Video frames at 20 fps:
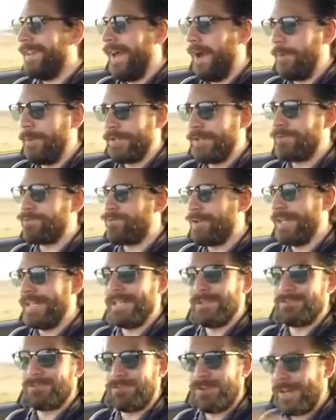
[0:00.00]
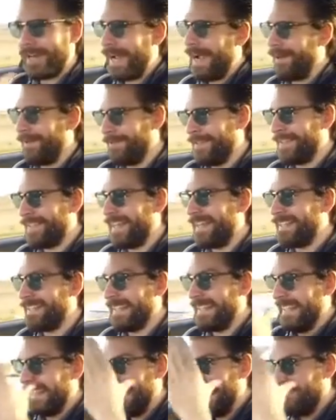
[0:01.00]
and we can really wring out this
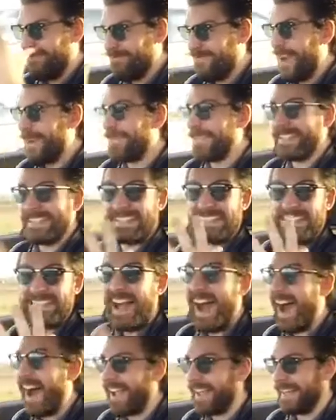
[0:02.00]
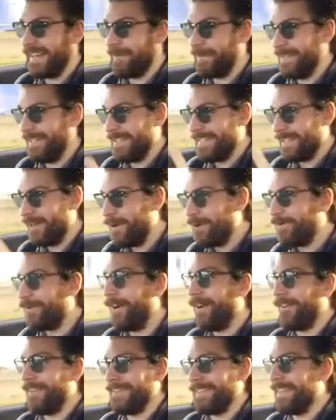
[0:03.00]
engine. It revs to nine. I mean, so
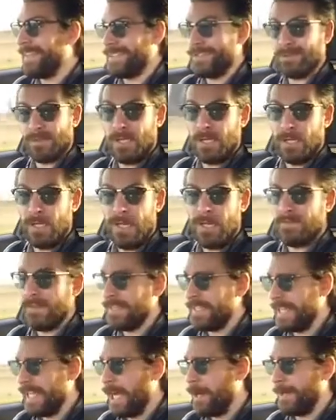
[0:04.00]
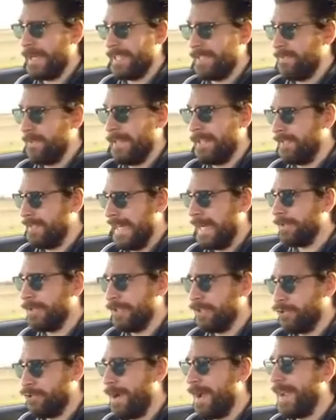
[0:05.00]
far in this video, and it
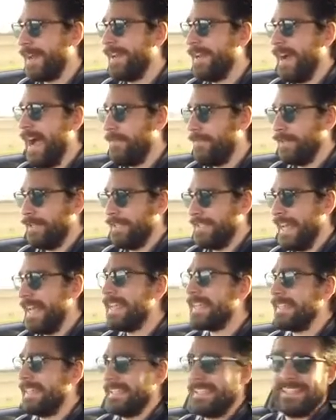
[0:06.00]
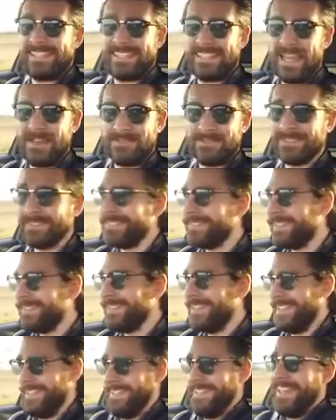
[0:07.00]
sounded great. I've only taken it to seven.
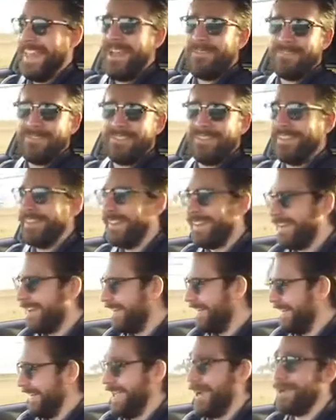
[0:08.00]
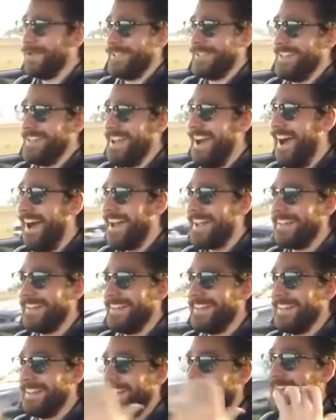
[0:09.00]
Seven!
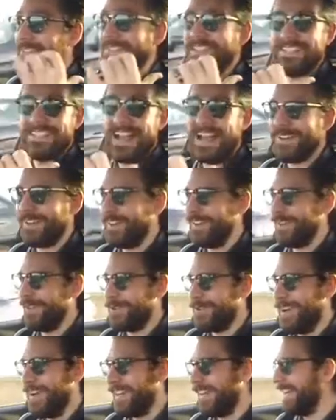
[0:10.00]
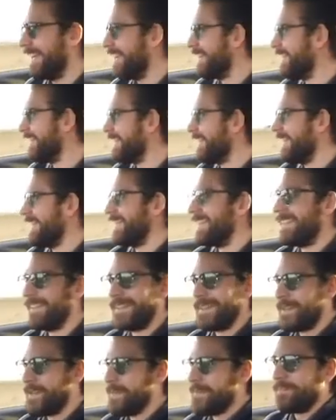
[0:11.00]
and it sounded that good already.
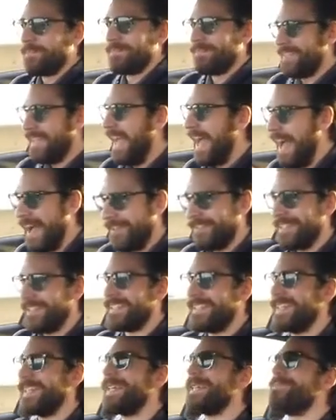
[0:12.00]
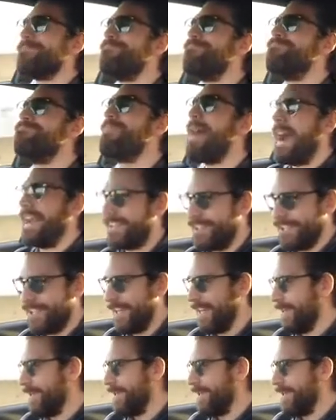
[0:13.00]
Yeah, this thing is batshit